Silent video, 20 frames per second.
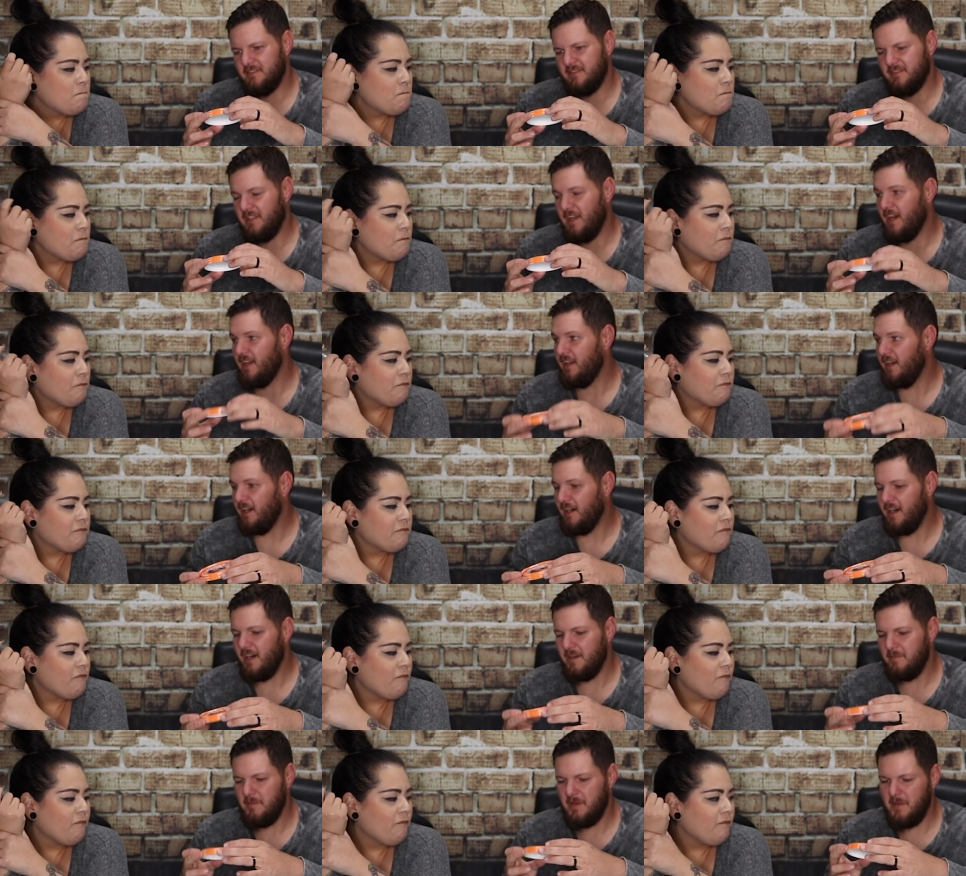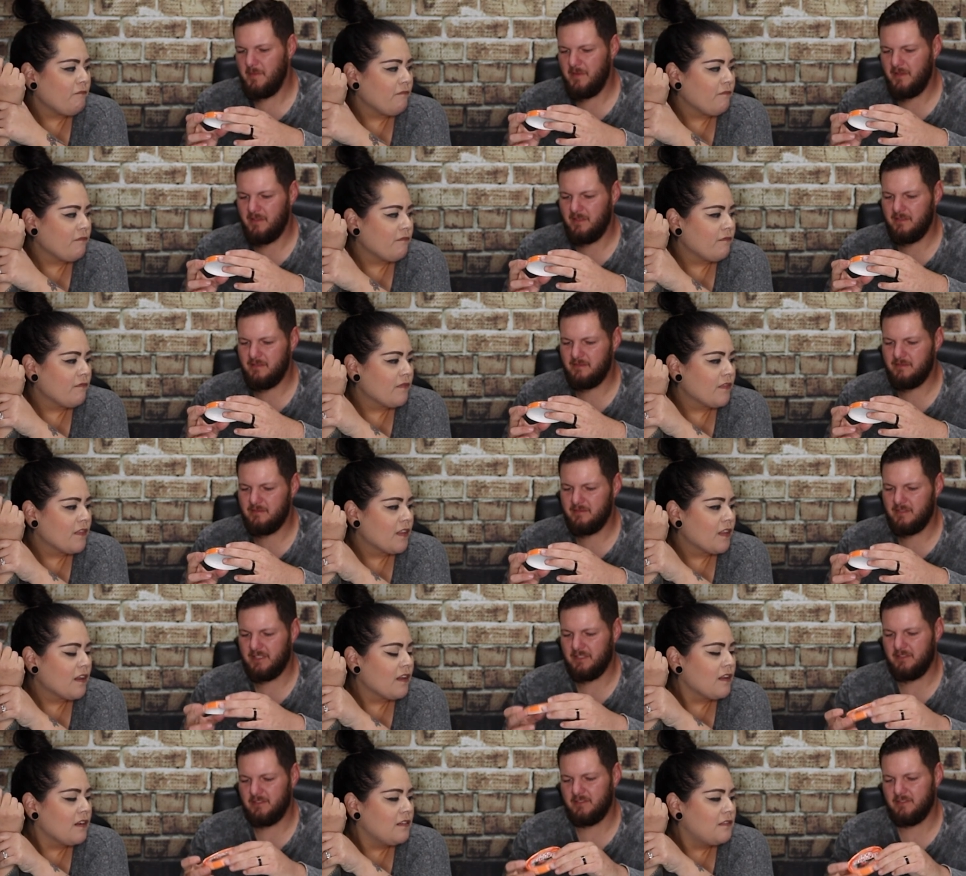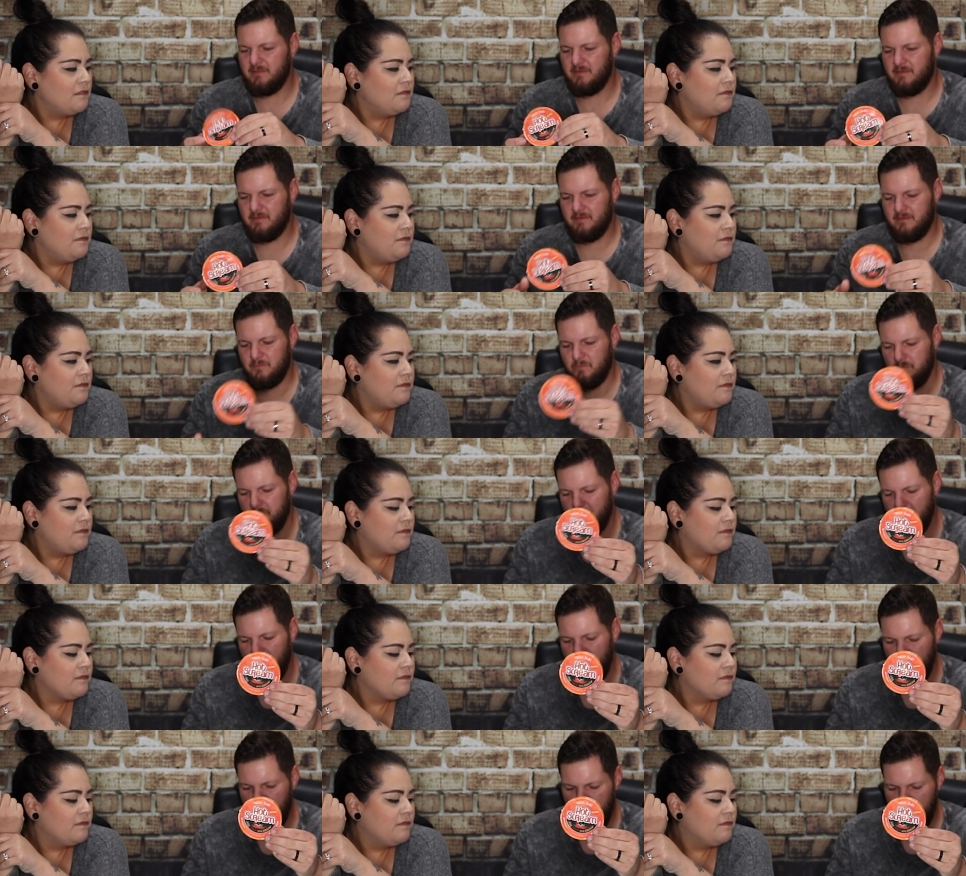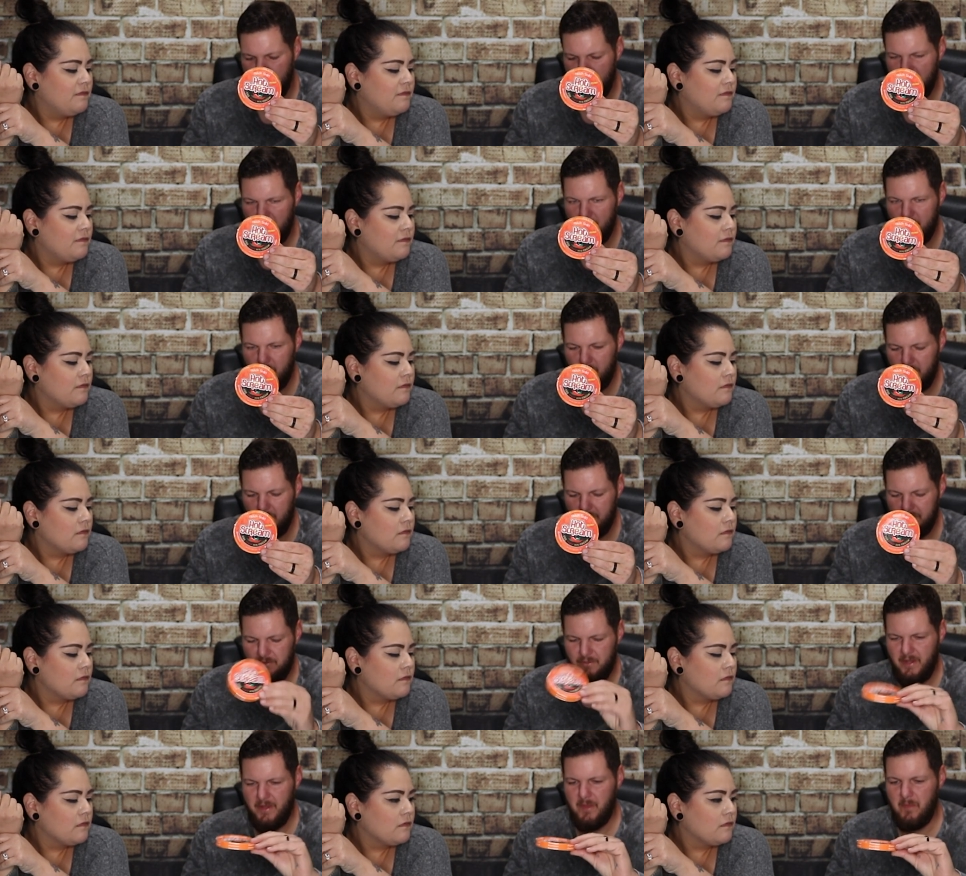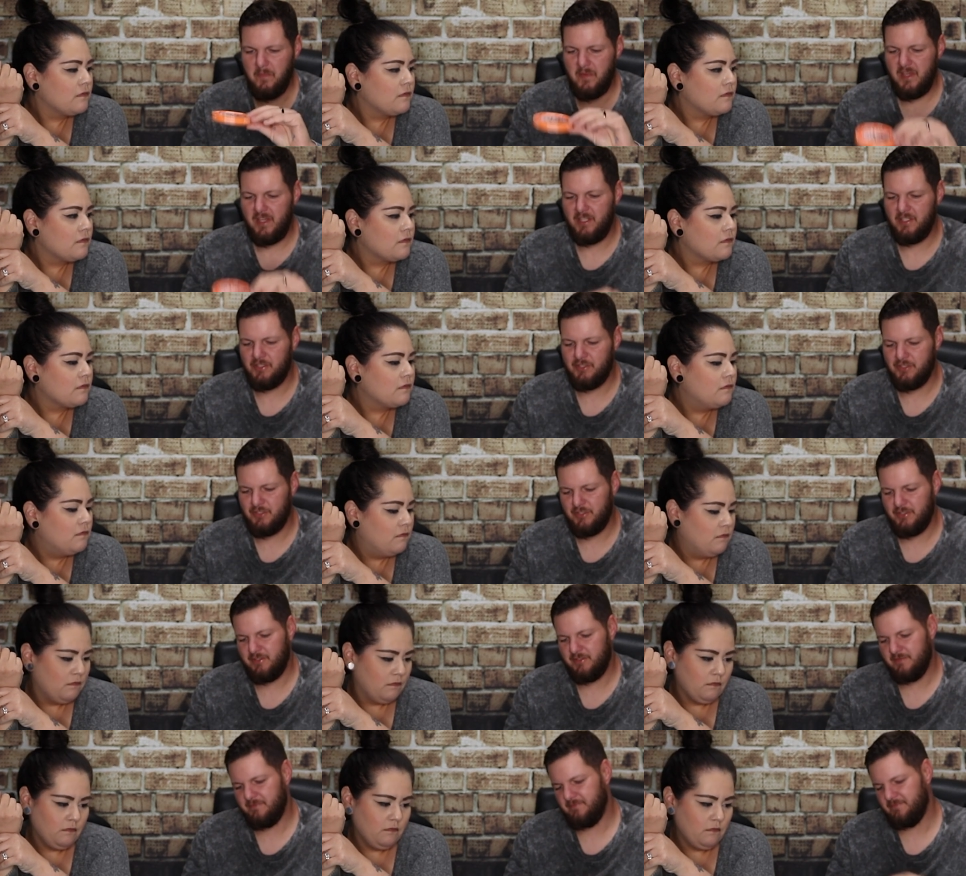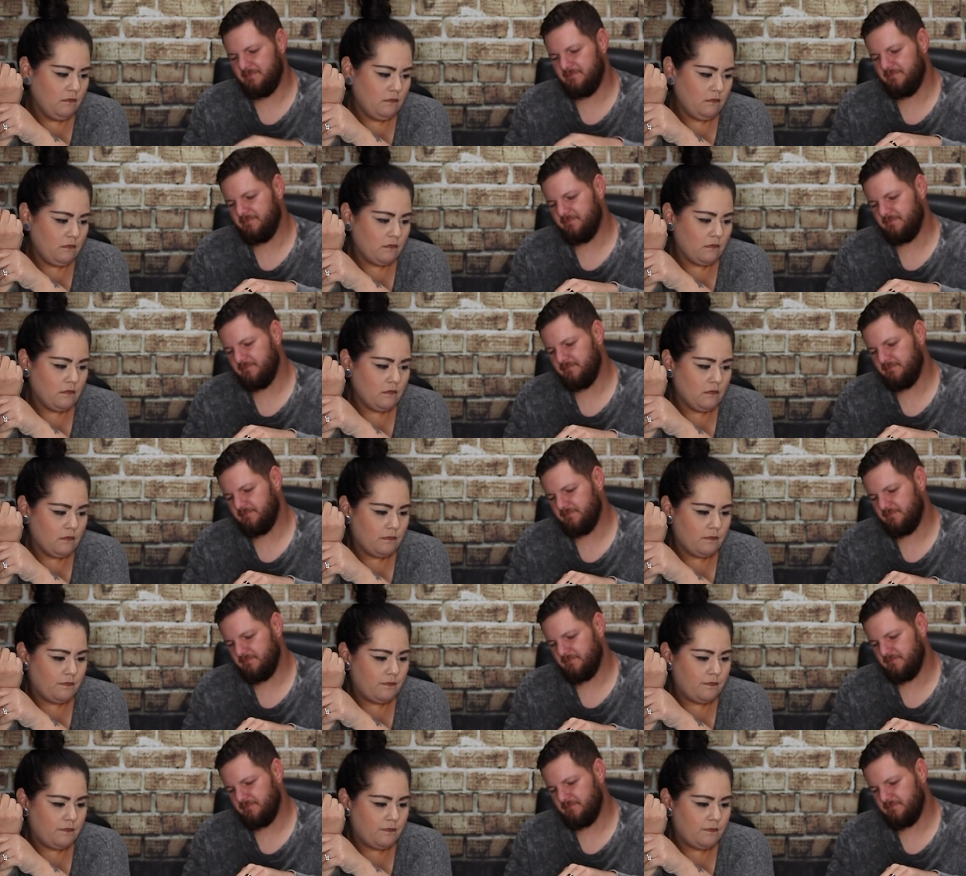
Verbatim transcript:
Speaker 1: not hot. Maybe. I don't know. We will try the peach. I